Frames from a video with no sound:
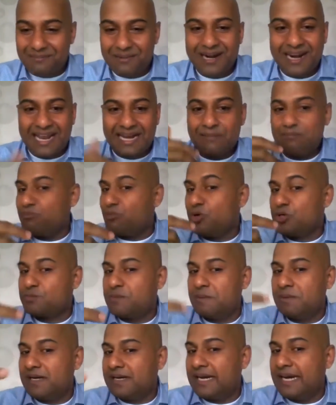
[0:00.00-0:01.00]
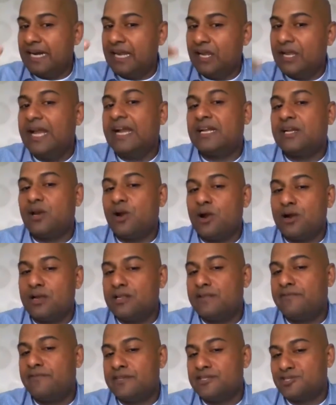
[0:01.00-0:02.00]
but most people really get wrong in
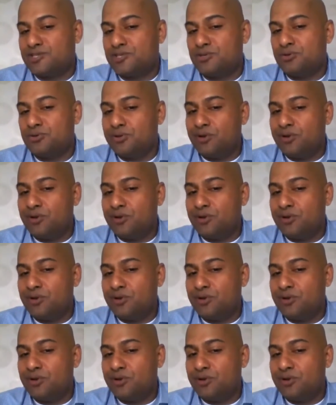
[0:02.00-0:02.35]
the first 2.